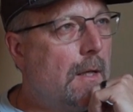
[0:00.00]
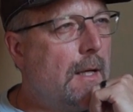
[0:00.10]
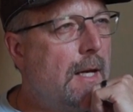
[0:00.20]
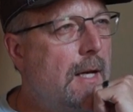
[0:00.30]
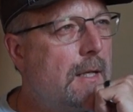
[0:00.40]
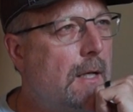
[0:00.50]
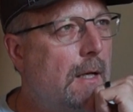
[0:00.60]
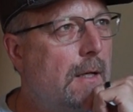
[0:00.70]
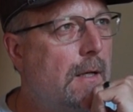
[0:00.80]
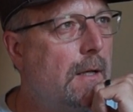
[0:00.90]
and
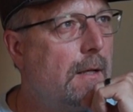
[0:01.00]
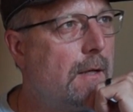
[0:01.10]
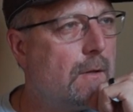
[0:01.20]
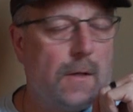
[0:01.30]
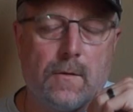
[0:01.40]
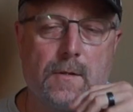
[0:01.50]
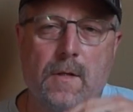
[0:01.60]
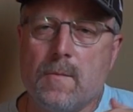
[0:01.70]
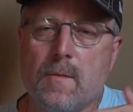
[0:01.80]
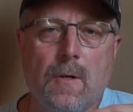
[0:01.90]
there
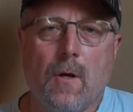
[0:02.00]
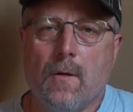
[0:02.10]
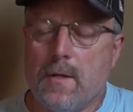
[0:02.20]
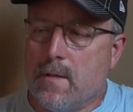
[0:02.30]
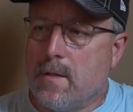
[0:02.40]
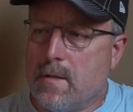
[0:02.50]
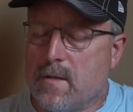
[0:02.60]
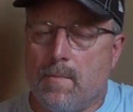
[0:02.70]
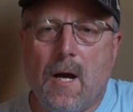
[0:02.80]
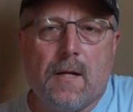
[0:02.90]
seems to be all these
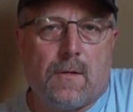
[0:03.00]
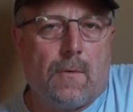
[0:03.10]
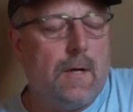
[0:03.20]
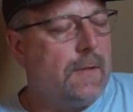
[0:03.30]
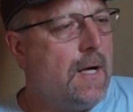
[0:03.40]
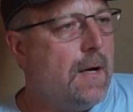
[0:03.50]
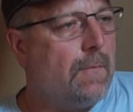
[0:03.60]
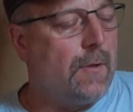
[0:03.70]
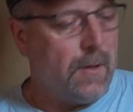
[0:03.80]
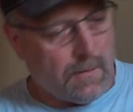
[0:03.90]
spots around town
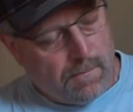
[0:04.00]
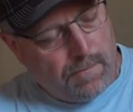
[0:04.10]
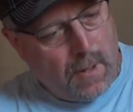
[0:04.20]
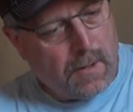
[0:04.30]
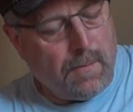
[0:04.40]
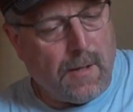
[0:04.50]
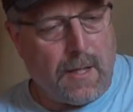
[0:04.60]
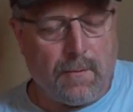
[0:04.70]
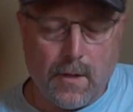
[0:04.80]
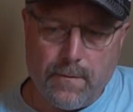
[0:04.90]
where you can park the
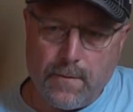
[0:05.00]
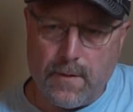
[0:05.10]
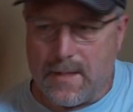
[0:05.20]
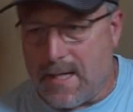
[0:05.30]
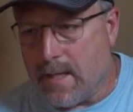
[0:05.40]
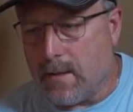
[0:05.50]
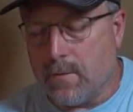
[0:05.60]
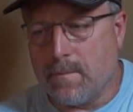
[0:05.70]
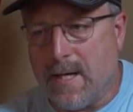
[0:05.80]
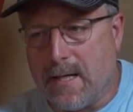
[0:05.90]
bike, rent it for the day. It
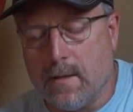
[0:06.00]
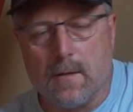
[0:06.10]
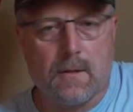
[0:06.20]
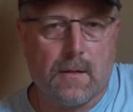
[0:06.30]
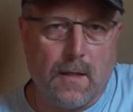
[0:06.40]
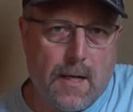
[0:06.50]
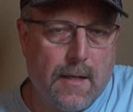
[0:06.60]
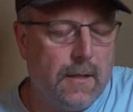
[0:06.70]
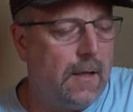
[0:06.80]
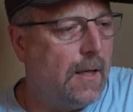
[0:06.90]
goes back into the
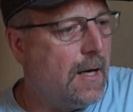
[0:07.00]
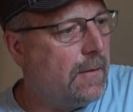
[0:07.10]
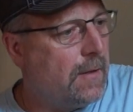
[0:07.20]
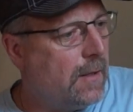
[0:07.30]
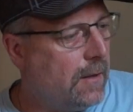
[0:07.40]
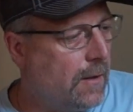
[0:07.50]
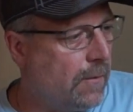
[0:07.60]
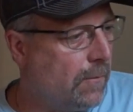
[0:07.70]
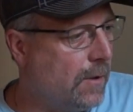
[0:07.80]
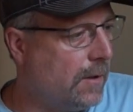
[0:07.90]
slot. You get out, get
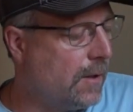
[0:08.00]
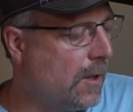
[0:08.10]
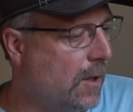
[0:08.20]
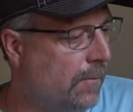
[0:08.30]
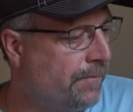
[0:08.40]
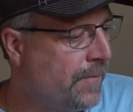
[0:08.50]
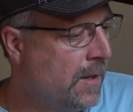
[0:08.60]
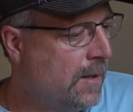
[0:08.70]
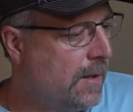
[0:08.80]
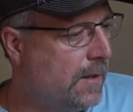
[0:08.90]
another one, and go.
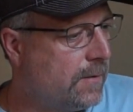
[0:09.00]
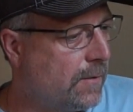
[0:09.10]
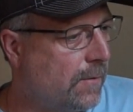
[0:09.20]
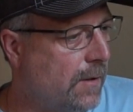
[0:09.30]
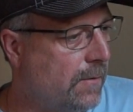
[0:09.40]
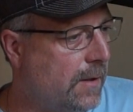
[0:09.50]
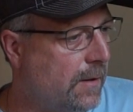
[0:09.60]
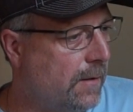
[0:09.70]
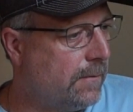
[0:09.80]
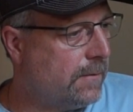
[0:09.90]
And it's a great way
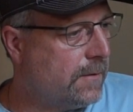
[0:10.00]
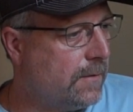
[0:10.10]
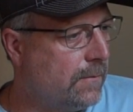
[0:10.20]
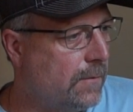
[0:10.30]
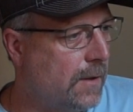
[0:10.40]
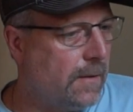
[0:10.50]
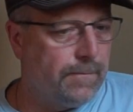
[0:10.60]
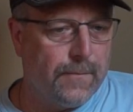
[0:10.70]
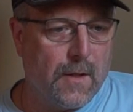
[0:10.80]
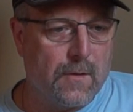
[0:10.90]
to
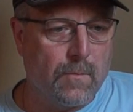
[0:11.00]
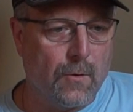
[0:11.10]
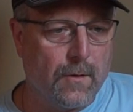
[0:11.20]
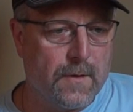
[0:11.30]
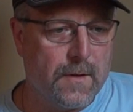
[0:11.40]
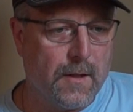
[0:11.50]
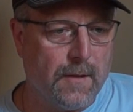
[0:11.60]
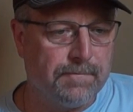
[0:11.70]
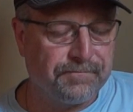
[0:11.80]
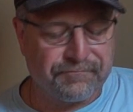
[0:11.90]
explore the
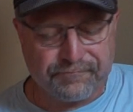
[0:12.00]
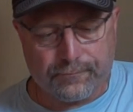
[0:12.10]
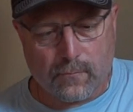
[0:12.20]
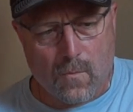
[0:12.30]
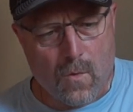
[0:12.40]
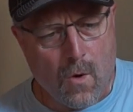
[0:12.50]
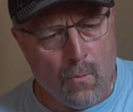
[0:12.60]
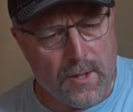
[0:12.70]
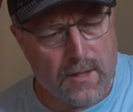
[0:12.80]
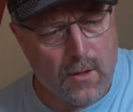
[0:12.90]
city.
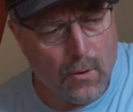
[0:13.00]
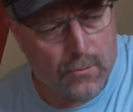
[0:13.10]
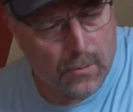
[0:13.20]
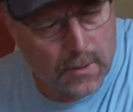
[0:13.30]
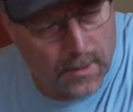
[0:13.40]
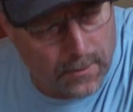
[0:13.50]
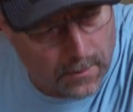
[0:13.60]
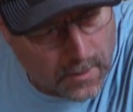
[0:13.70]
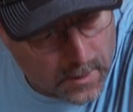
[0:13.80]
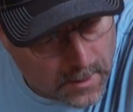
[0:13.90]
We did go to another